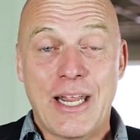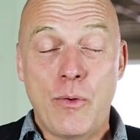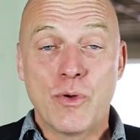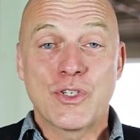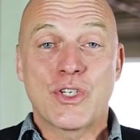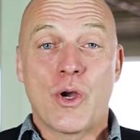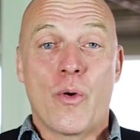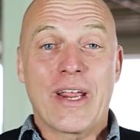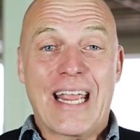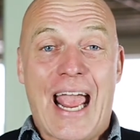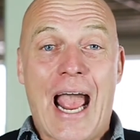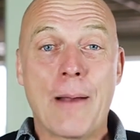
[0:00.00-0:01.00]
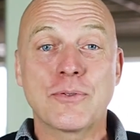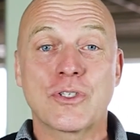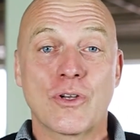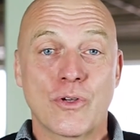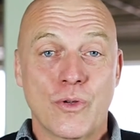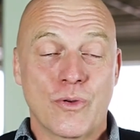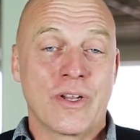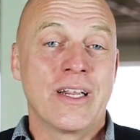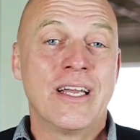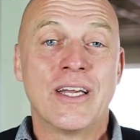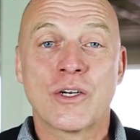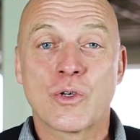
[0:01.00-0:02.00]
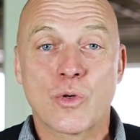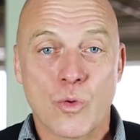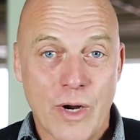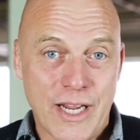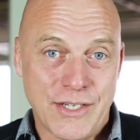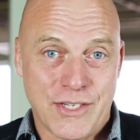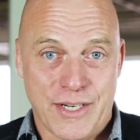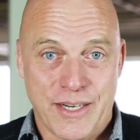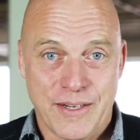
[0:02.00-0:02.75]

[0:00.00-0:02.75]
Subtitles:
He was going absolutely crazy.